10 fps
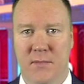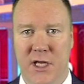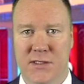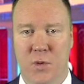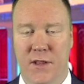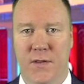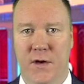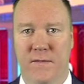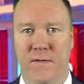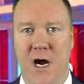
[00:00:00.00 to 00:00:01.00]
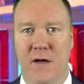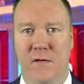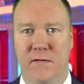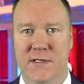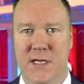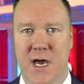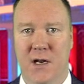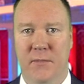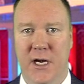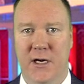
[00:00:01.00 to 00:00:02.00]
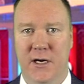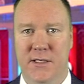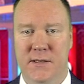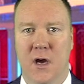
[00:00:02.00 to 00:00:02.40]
Plus 135 over the Seattle Mariners.